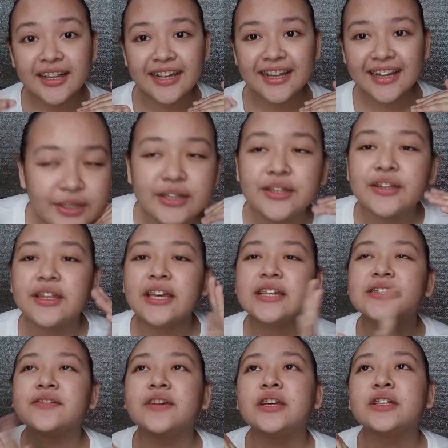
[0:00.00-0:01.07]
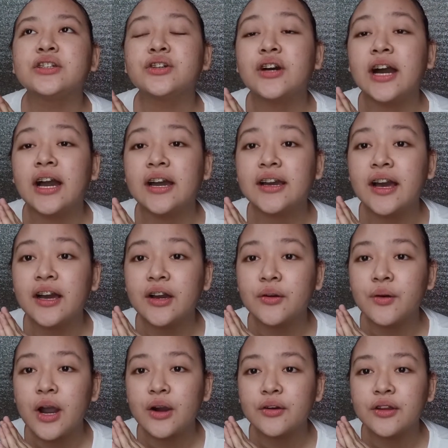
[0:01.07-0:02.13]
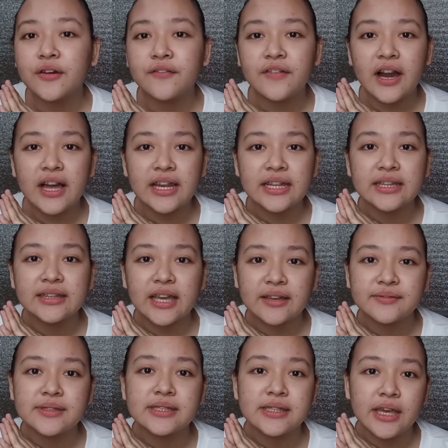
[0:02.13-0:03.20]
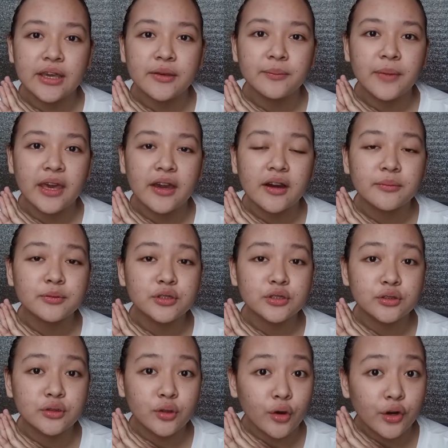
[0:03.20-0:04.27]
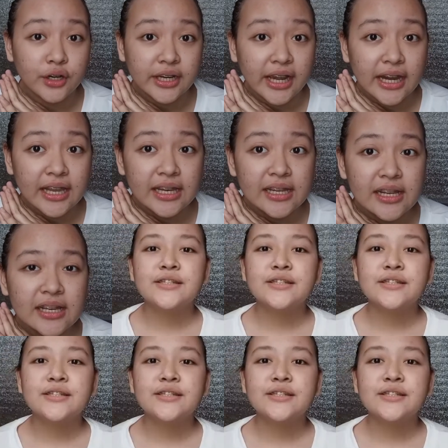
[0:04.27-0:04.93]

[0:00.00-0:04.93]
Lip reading: So, in today's video nga, gagawa ako ng Valentine's Day makeup tutorial.